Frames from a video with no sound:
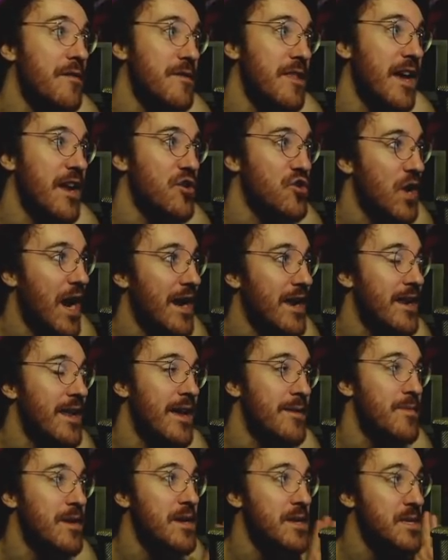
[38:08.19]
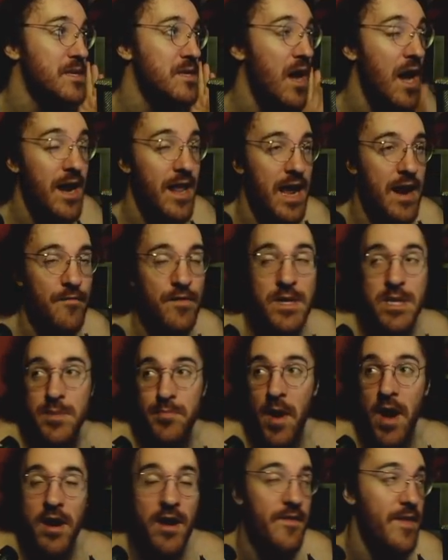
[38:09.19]
off of that dragon head because not every
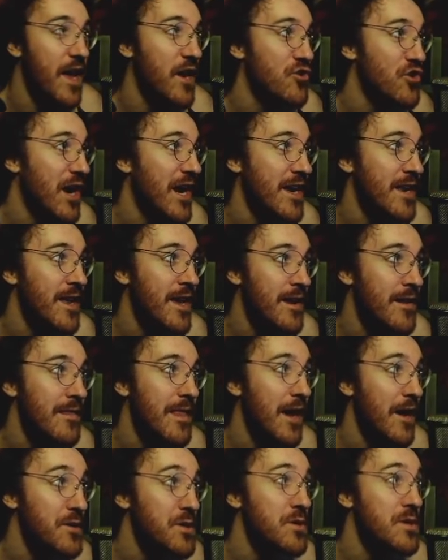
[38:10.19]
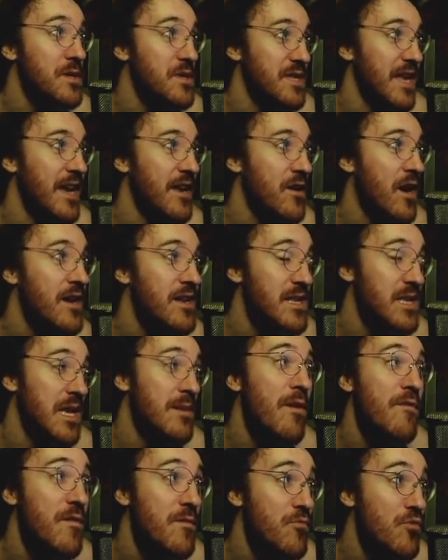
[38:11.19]
spot on that dragon head allows you to stand on it.
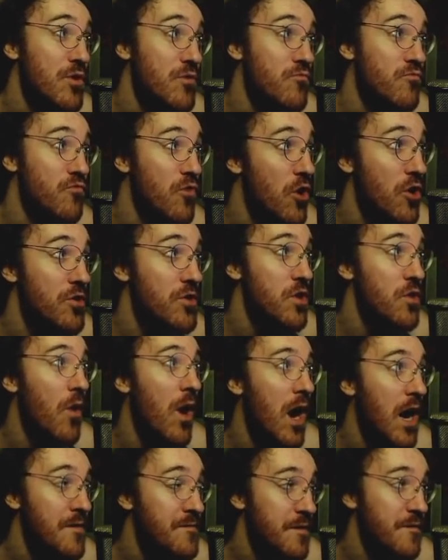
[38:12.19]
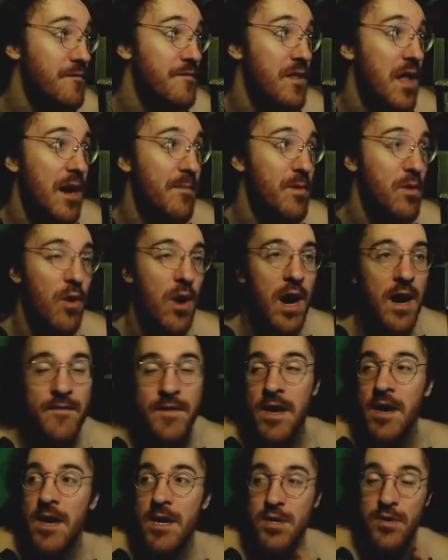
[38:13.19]
Some of them will roll you off or flop you
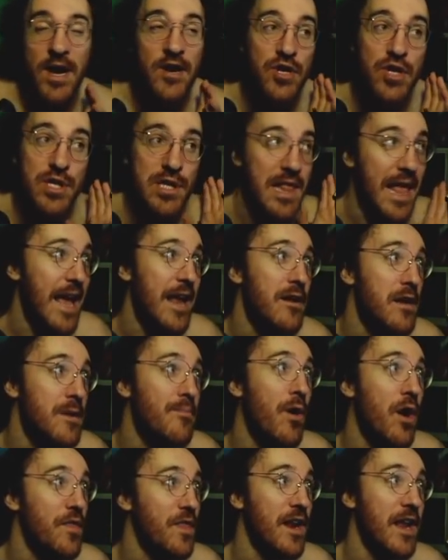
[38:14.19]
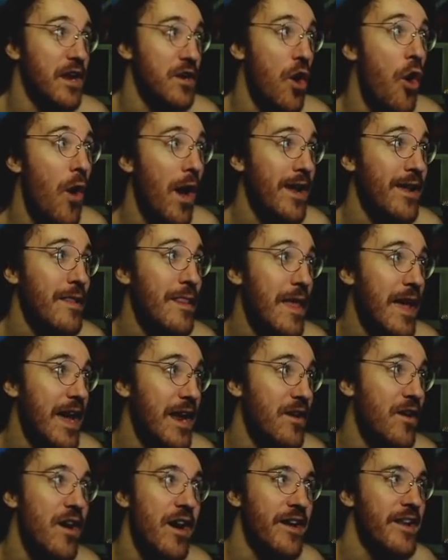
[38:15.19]
off. So I just land on a part that I know I can
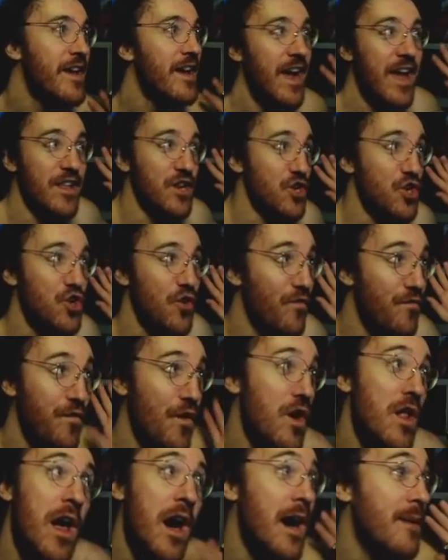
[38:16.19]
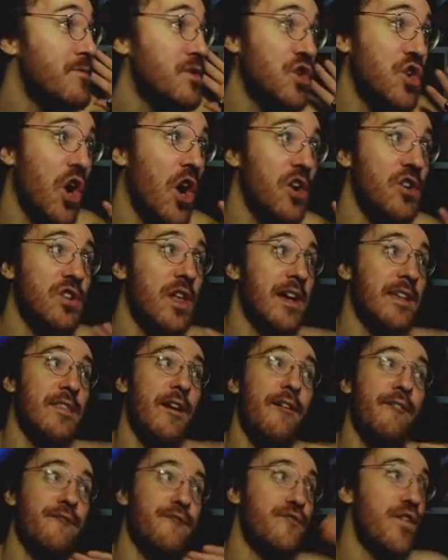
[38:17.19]
land on and full hop charge glide
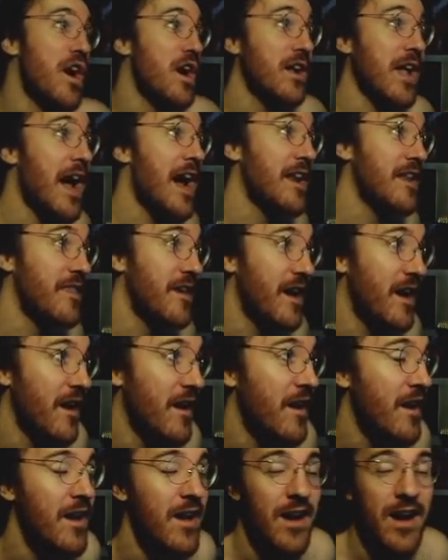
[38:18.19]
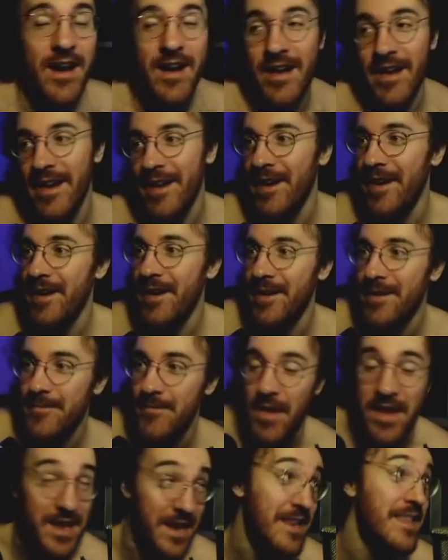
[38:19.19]
the fuck out of there.
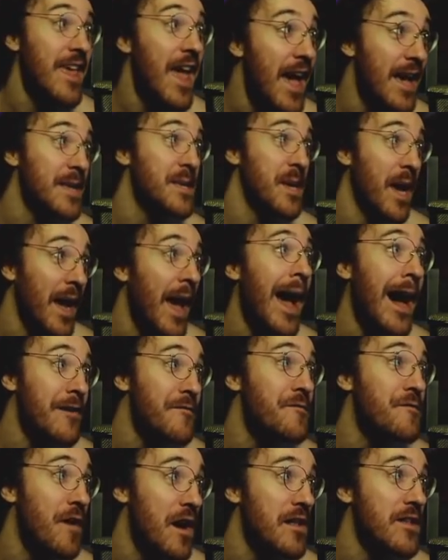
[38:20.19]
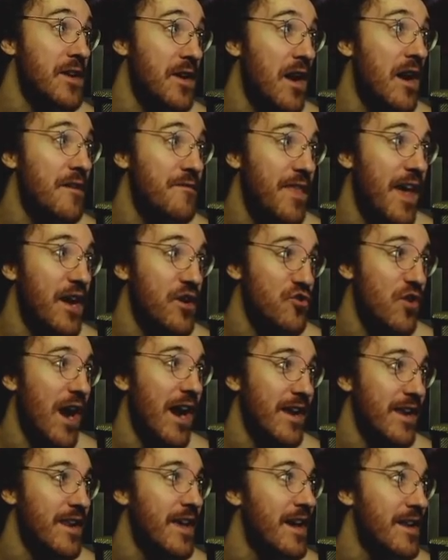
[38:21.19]
And yes, I have fallen off that
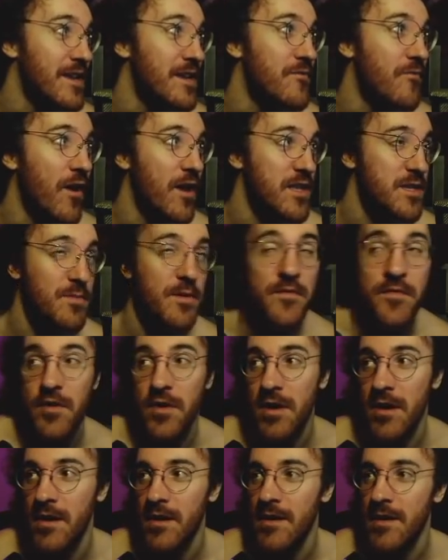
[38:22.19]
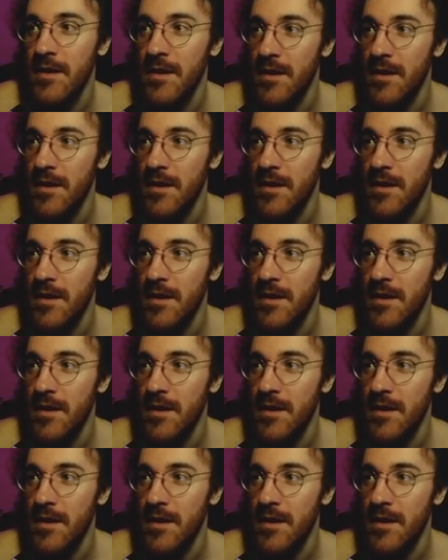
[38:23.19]
dragon head in runs before.